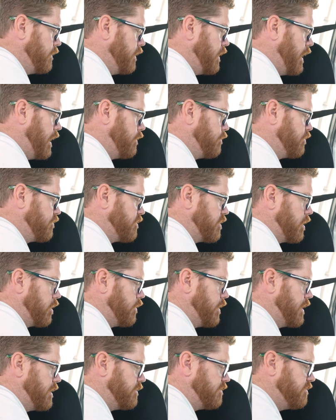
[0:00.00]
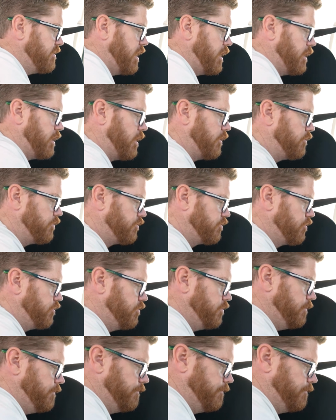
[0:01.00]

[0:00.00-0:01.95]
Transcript: And we're just going to go ahead and set another screw